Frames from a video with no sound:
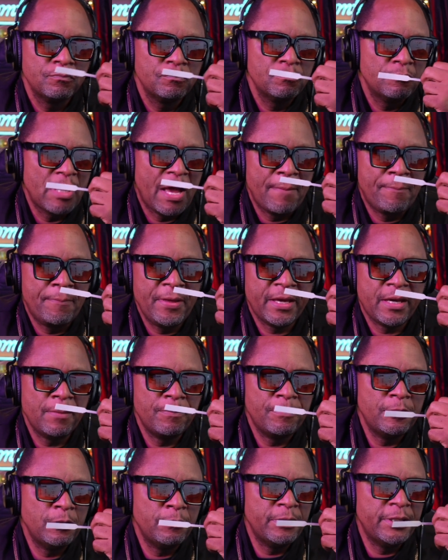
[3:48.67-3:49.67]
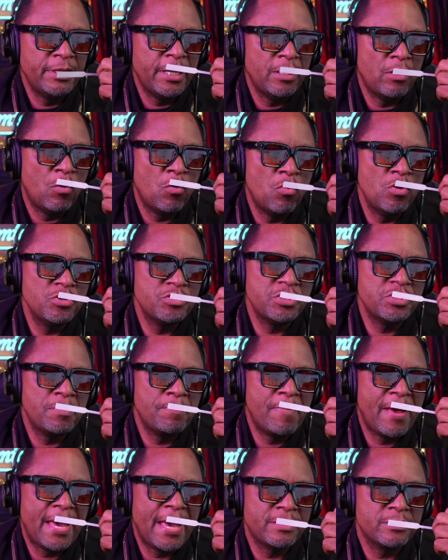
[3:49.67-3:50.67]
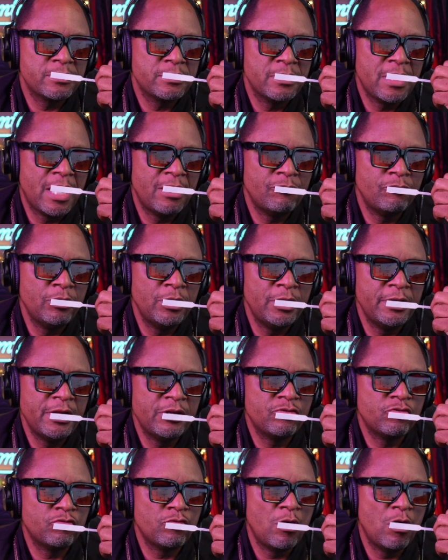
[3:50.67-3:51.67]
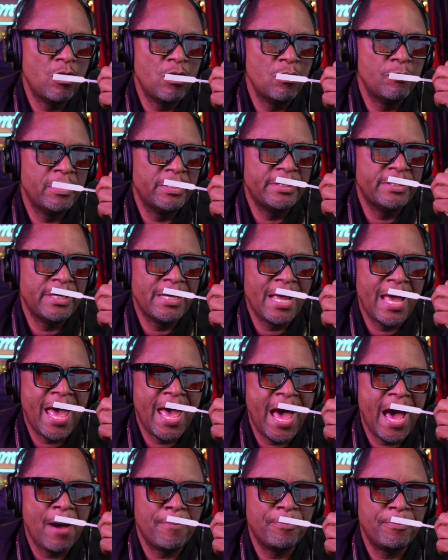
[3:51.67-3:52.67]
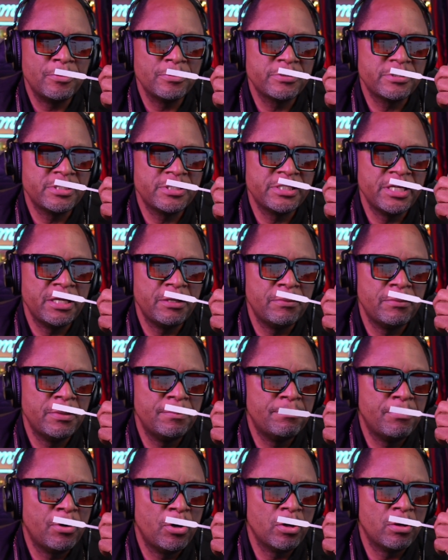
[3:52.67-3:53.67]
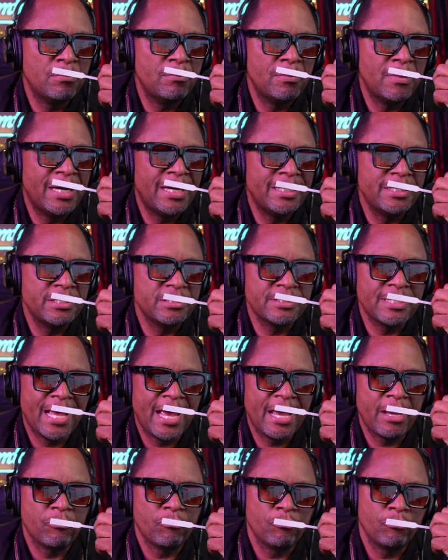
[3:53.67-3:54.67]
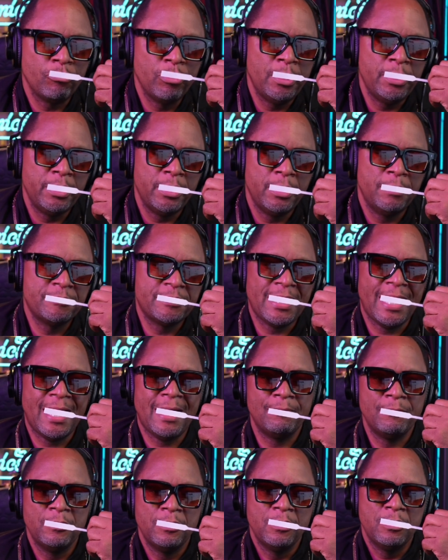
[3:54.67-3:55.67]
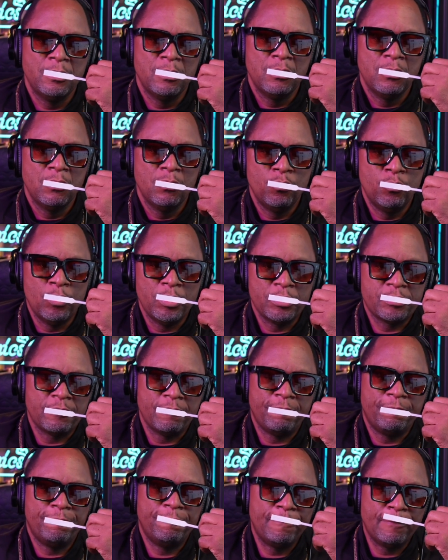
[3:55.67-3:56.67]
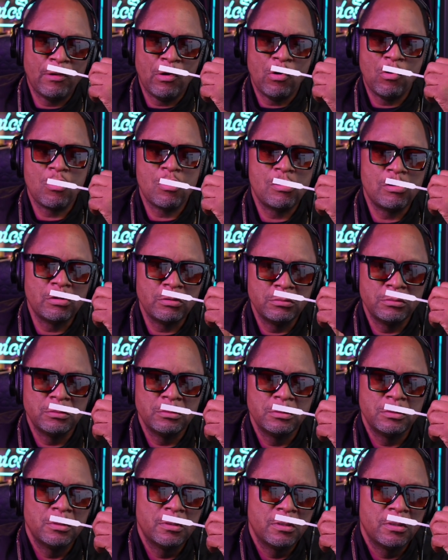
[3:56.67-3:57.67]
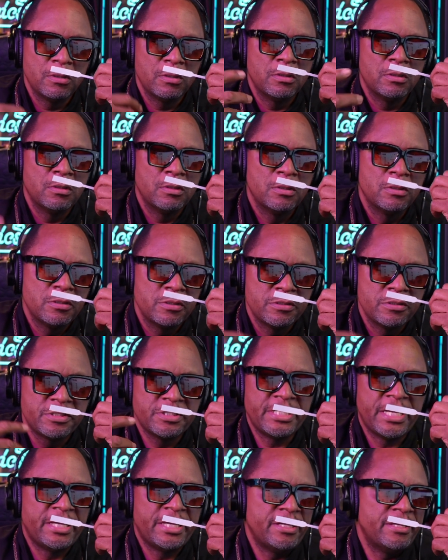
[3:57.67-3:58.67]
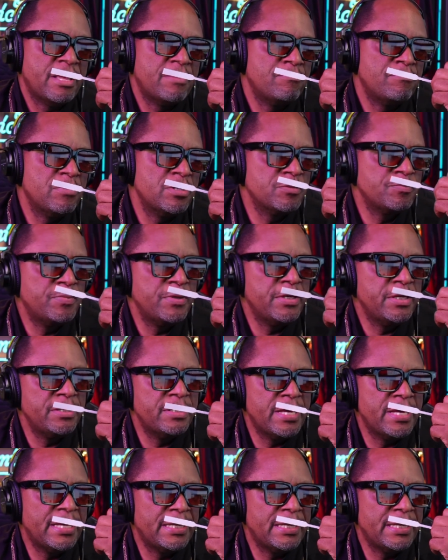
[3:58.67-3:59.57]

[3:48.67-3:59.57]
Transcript: I pick up a little bit of that orange in the back. It's not really that strong, but that apple, cinnamon, bergamot is like really up top with a floral scent. That must be that